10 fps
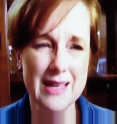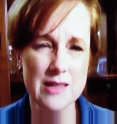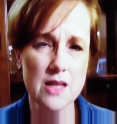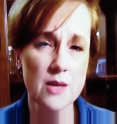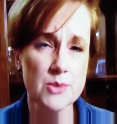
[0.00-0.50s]
the
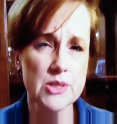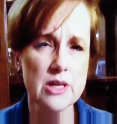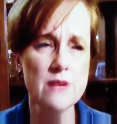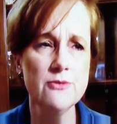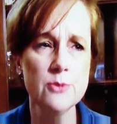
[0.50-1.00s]
end time
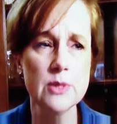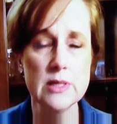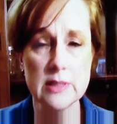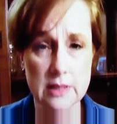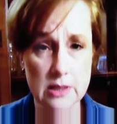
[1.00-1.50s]
stuff
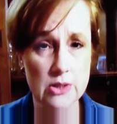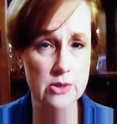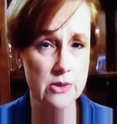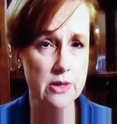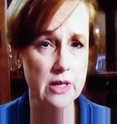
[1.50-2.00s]
was
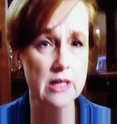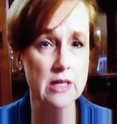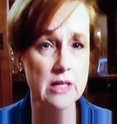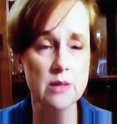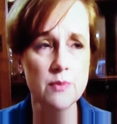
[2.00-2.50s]
disconcerting,
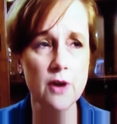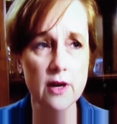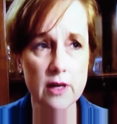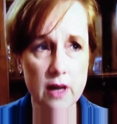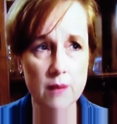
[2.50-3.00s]
and she
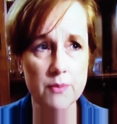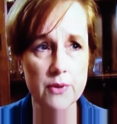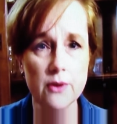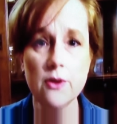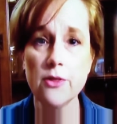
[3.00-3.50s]
brought it up
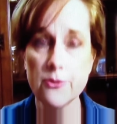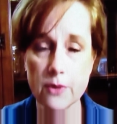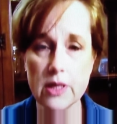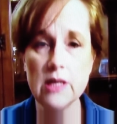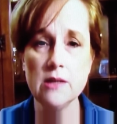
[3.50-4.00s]

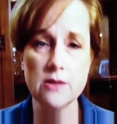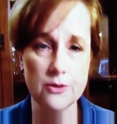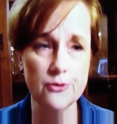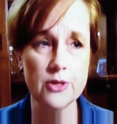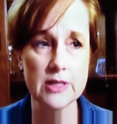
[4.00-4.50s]
three
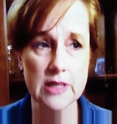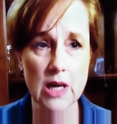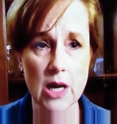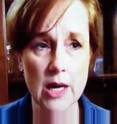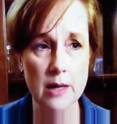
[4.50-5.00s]
different
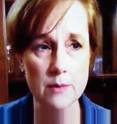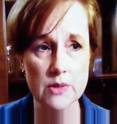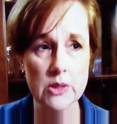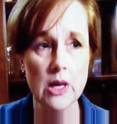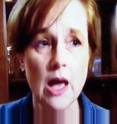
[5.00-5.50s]

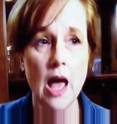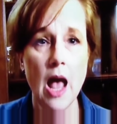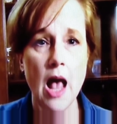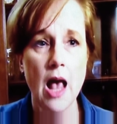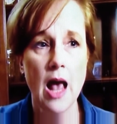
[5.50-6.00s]
times
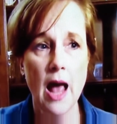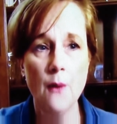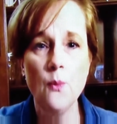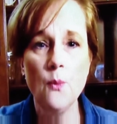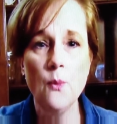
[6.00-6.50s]

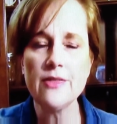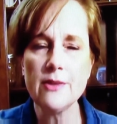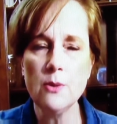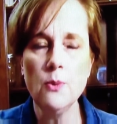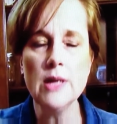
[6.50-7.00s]

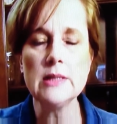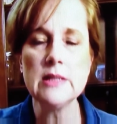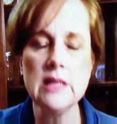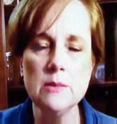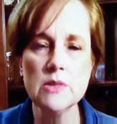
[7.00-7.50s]
with what
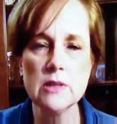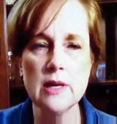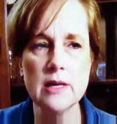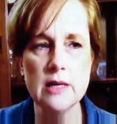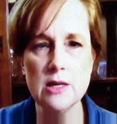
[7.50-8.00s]
seemed
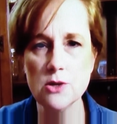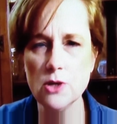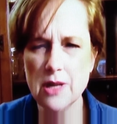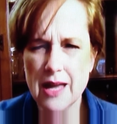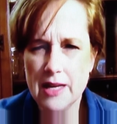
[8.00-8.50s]
like an
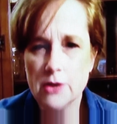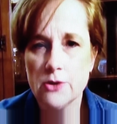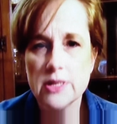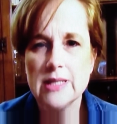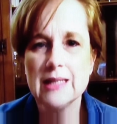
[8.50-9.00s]

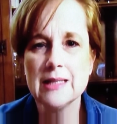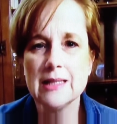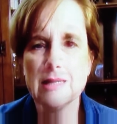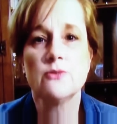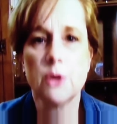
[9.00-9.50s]
increasing
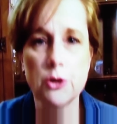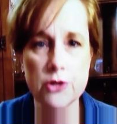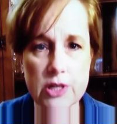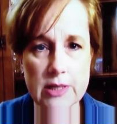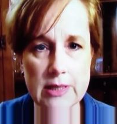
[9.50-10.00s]
sense of
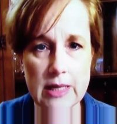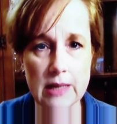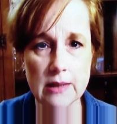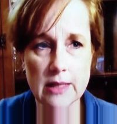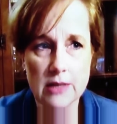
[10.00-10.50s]

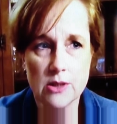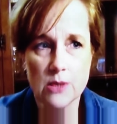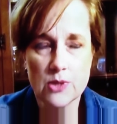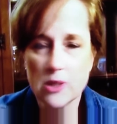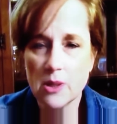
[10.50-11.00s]
urgency. Like
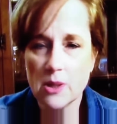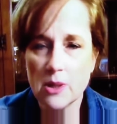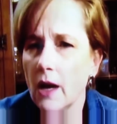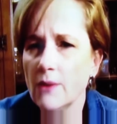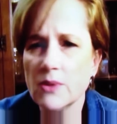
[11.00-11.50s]
there was
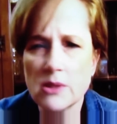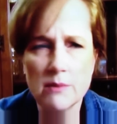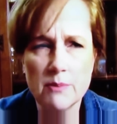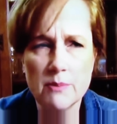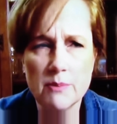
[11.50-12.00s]
something I was
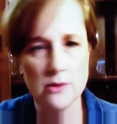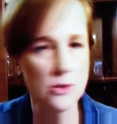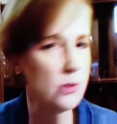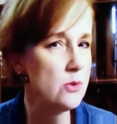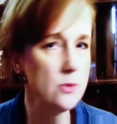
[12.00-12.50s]
supposed to
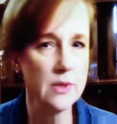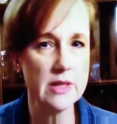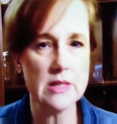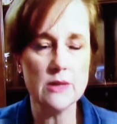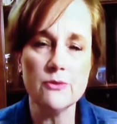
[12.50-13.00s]
do
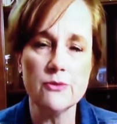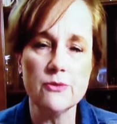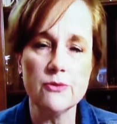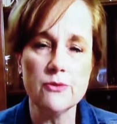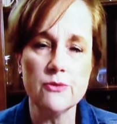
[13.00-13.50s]
with this
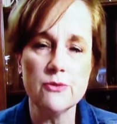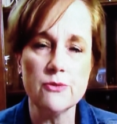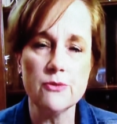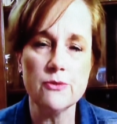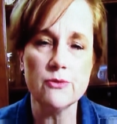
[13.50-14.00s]
information, but
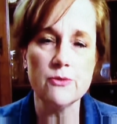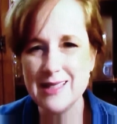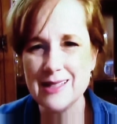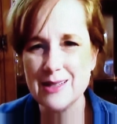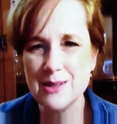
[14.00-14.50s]
I
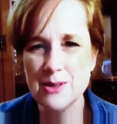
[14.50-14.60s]
didn't